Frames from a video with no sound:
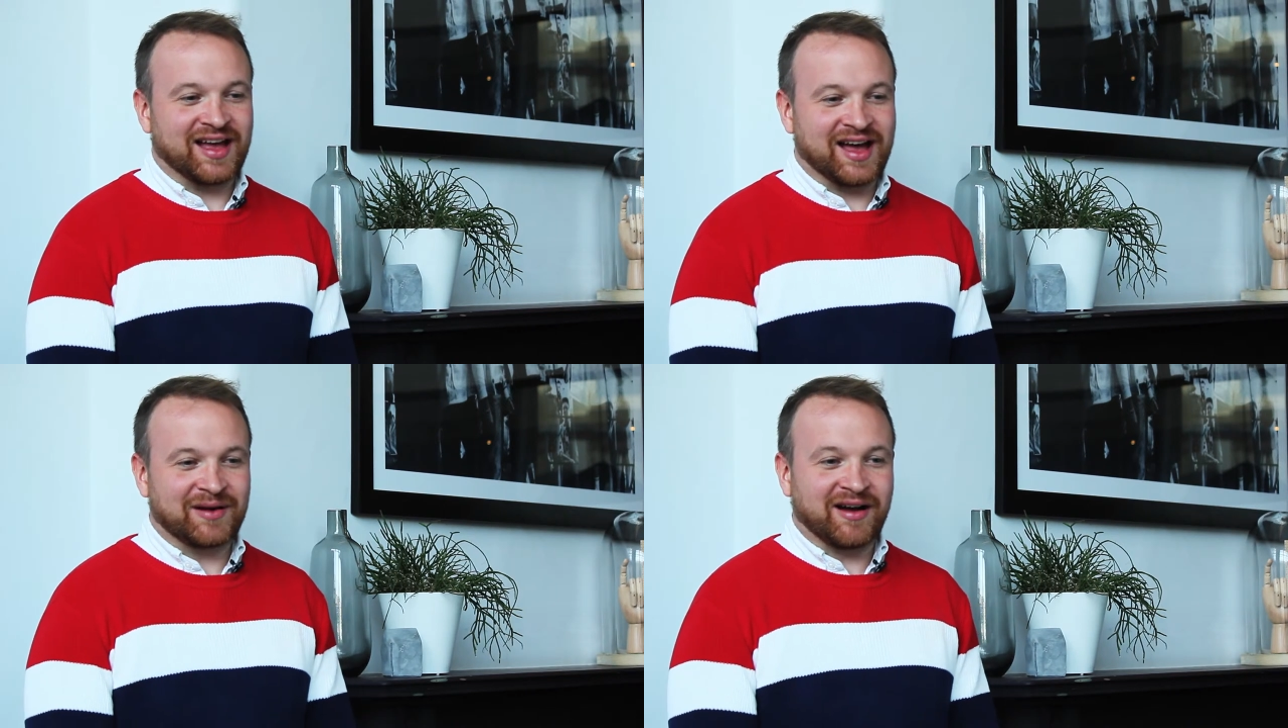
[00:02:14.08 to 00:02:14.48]

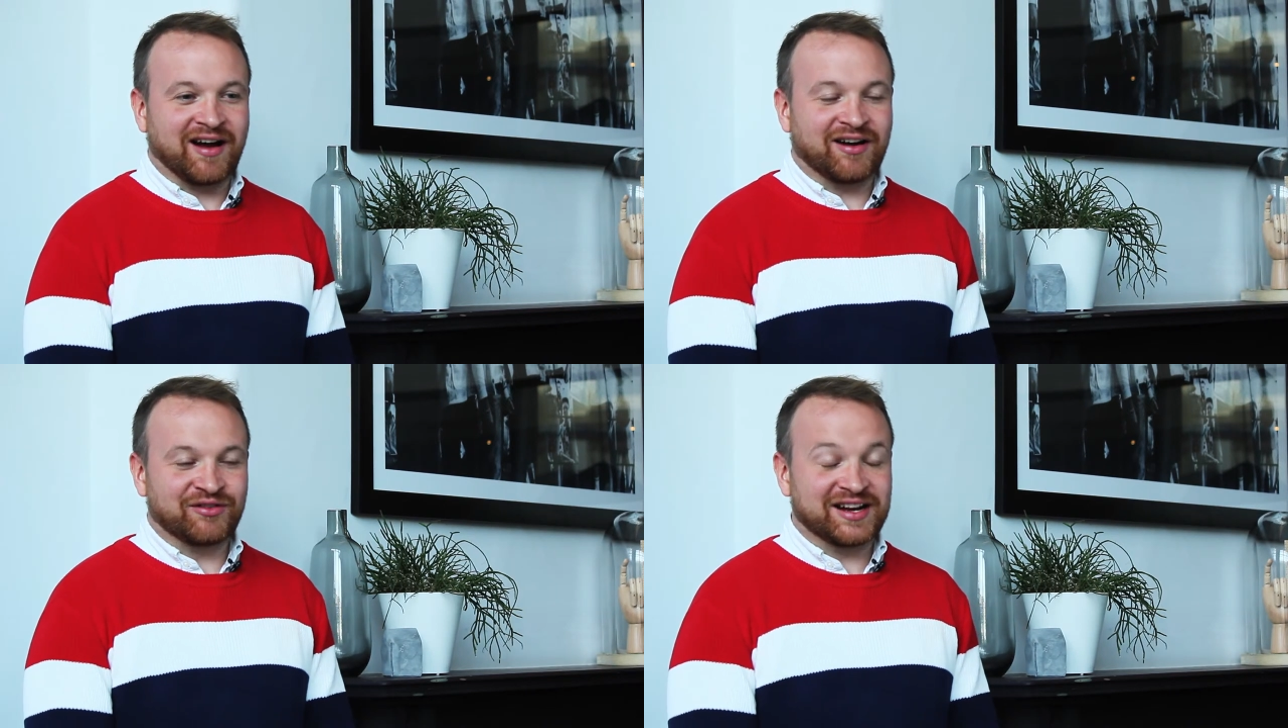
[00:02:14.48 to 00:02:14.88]
uh,
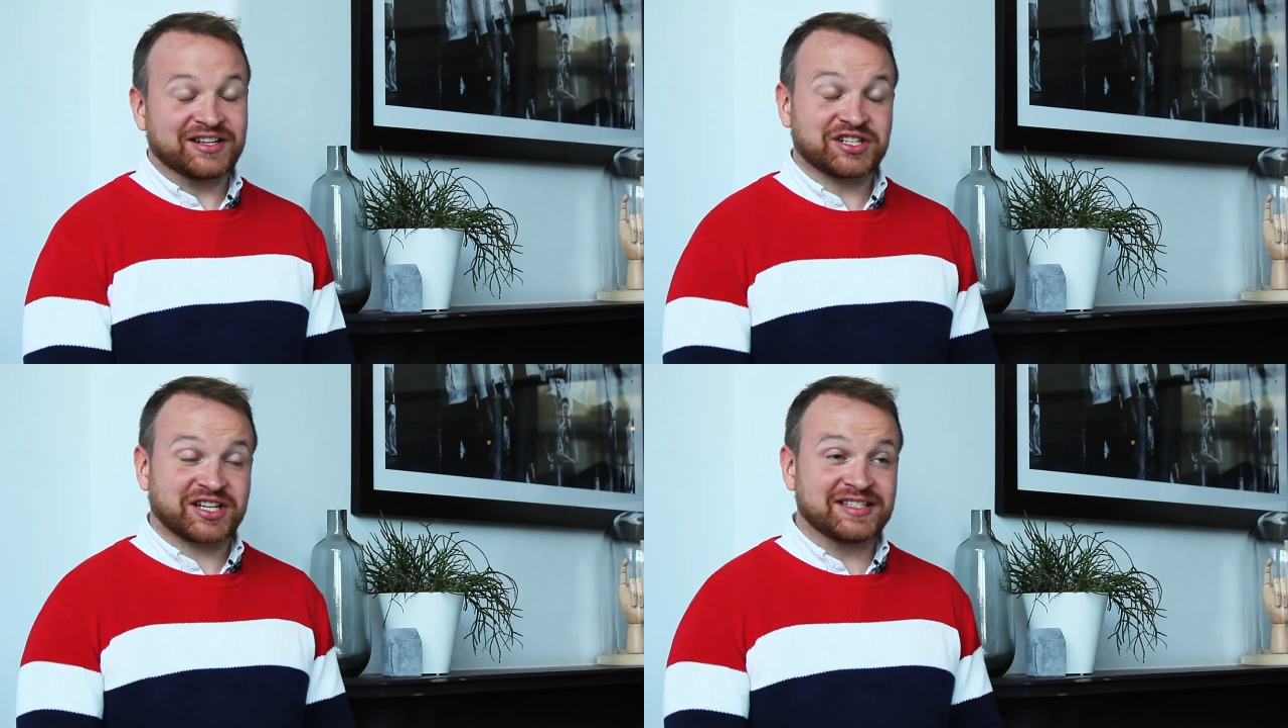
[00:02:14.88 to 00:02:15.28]
are
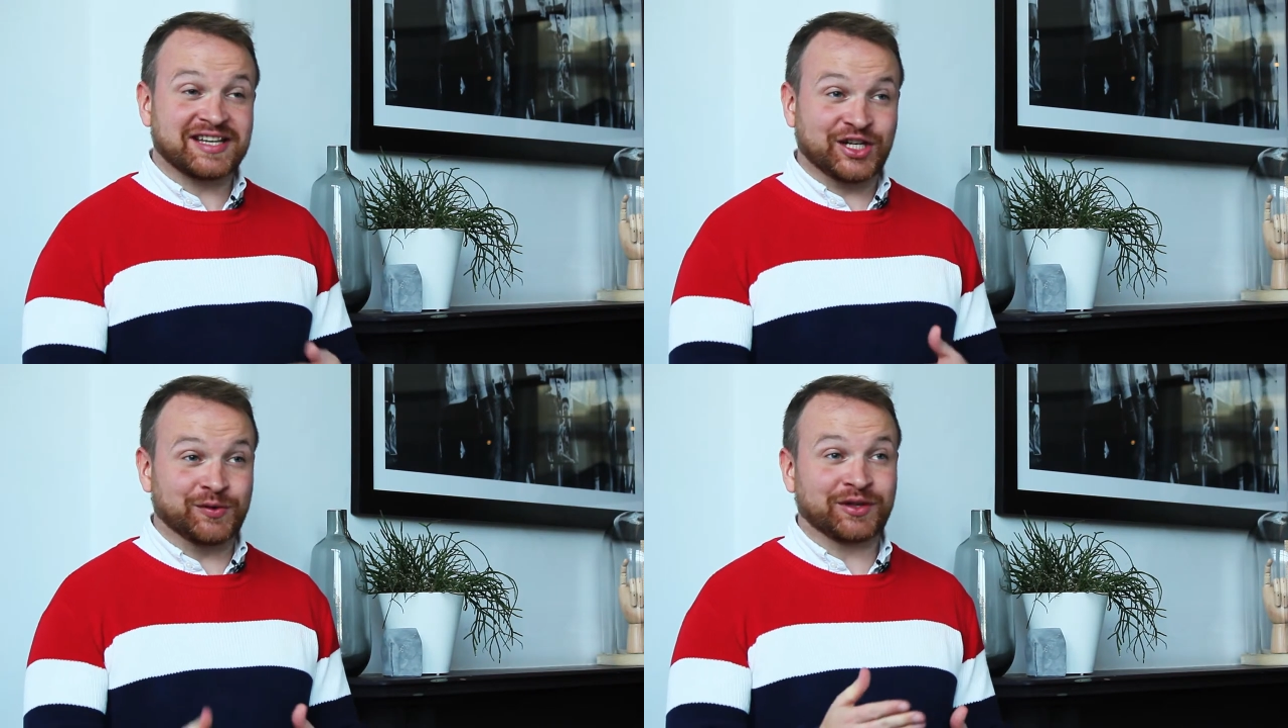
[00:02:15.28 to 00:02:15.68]
really just
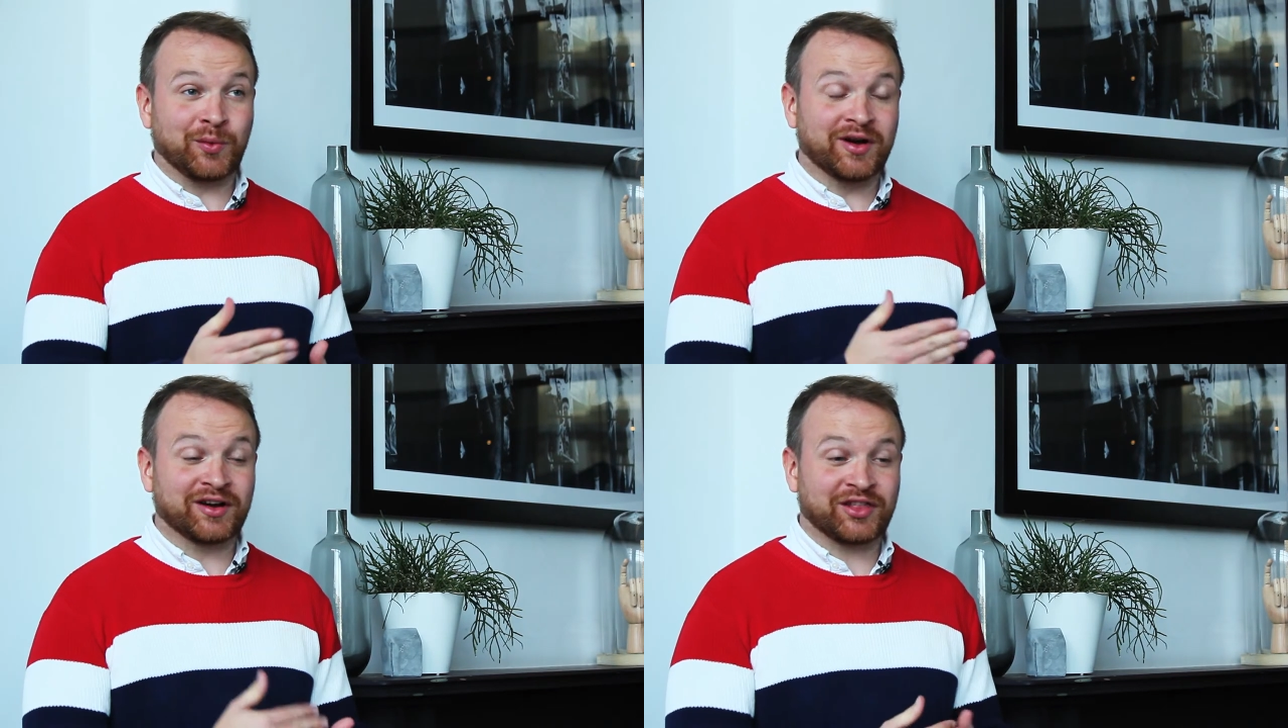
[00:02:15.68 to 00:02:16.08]
continuing the
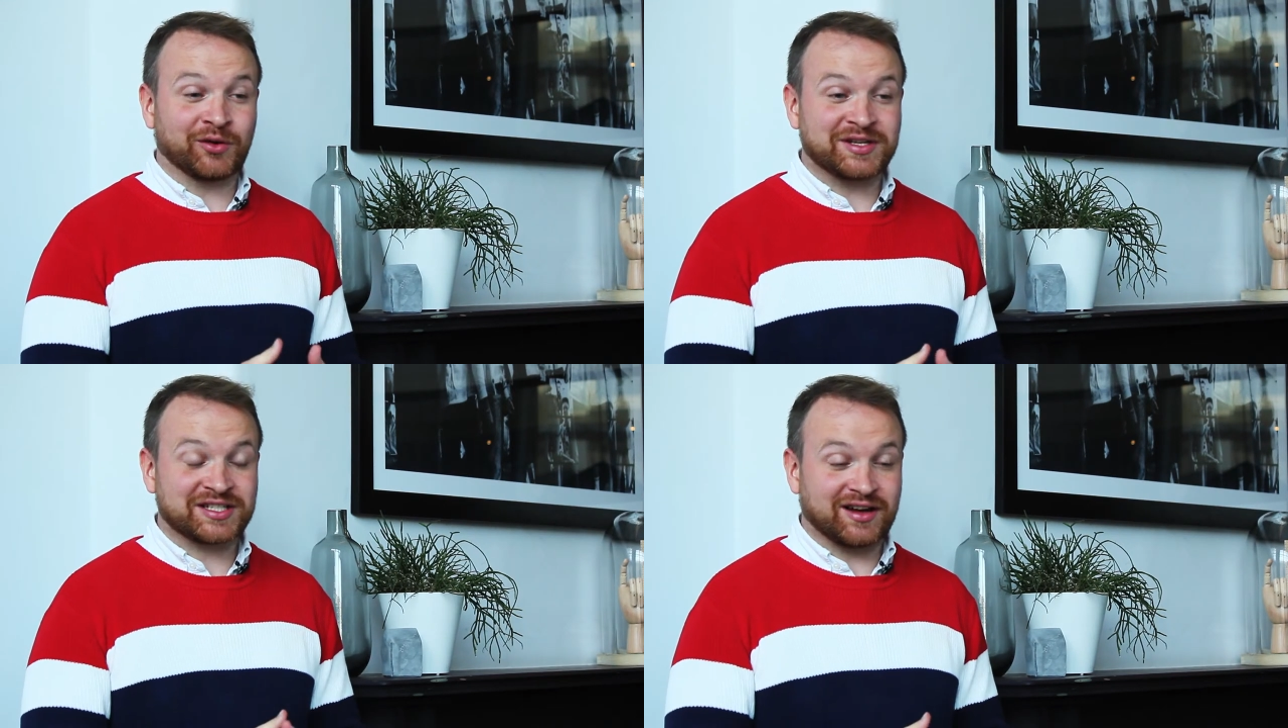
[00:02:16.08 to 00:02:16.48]
work
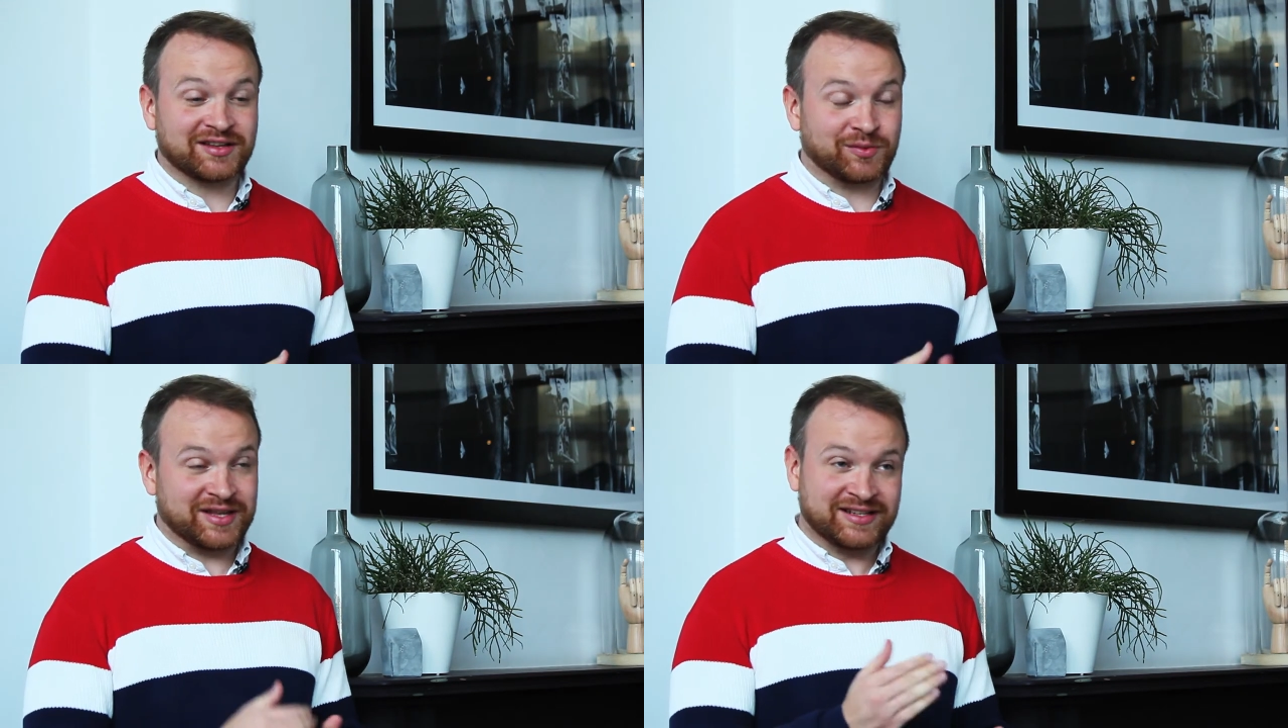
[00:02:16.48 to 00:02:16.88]
that we
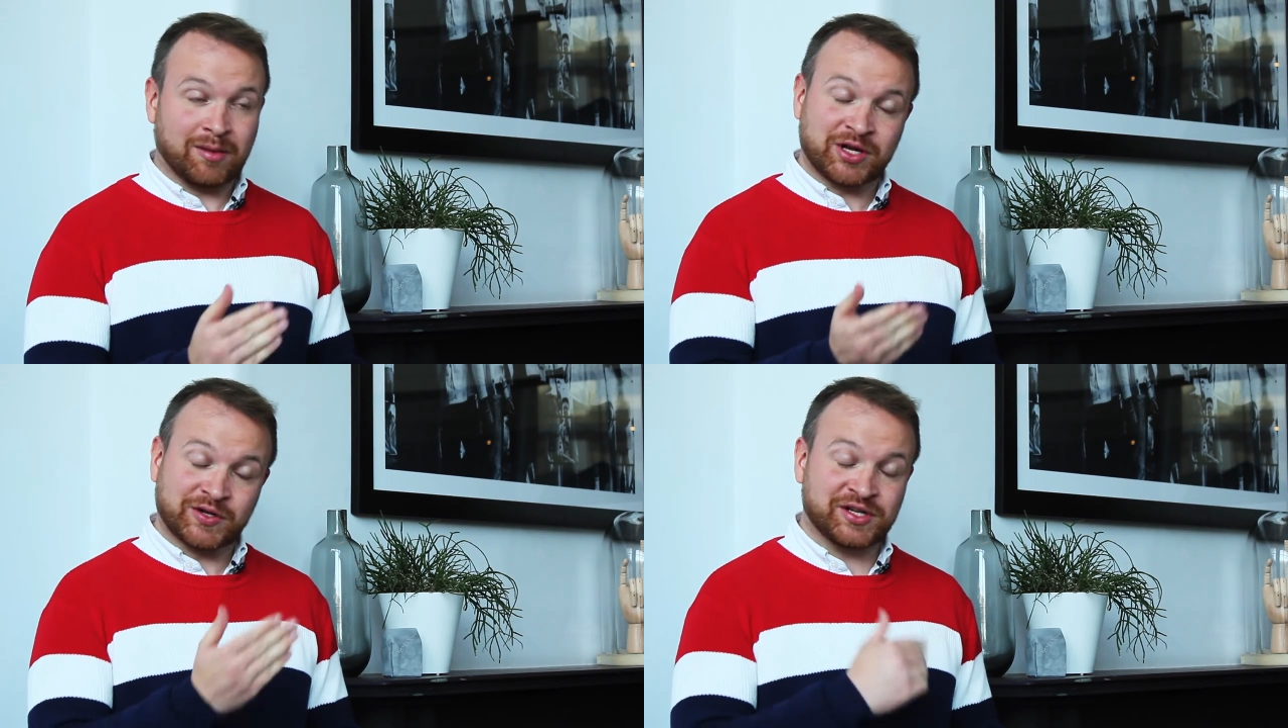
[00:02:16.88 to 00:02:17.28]
started with E
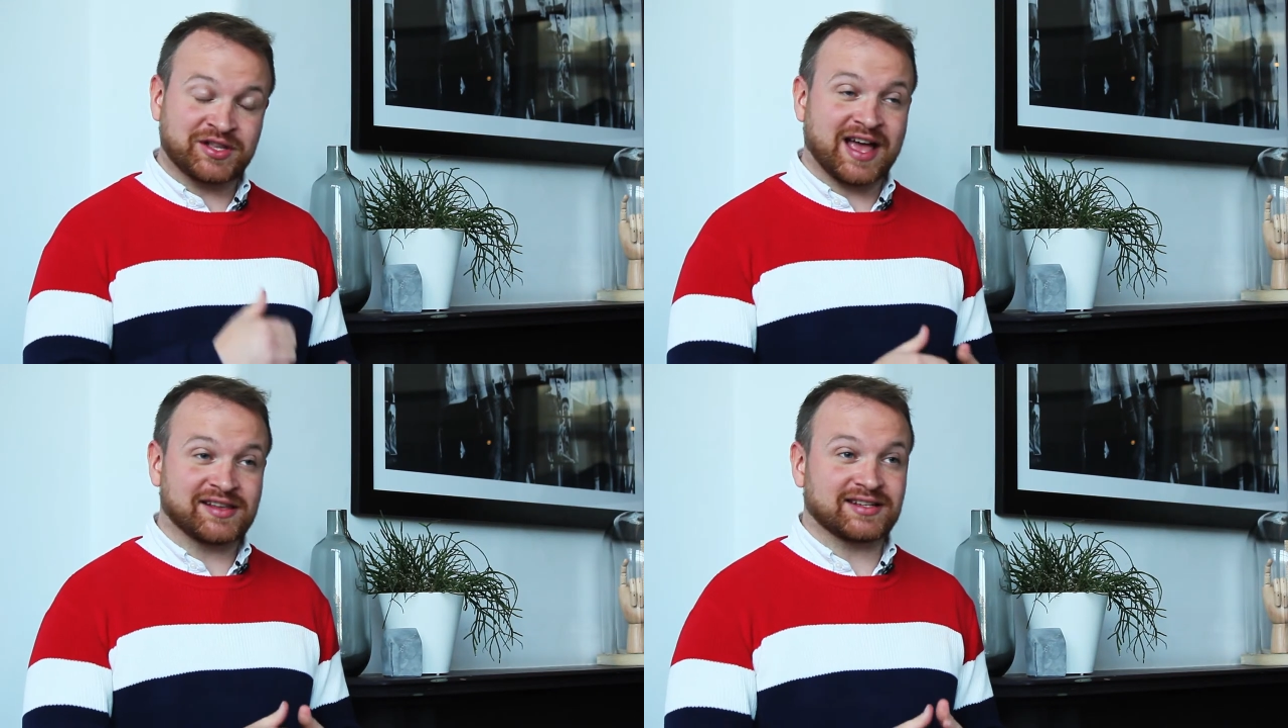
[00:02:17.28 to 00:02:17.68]
W in
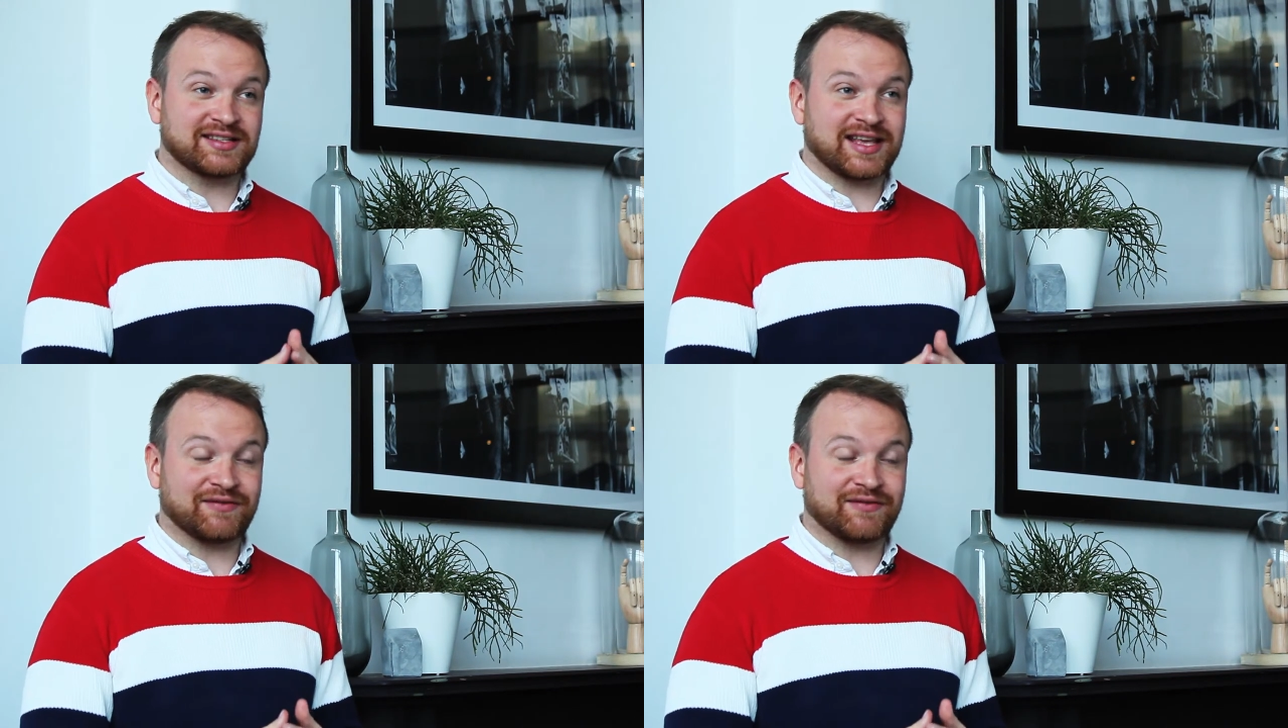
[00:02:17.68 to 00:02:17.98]
two thousand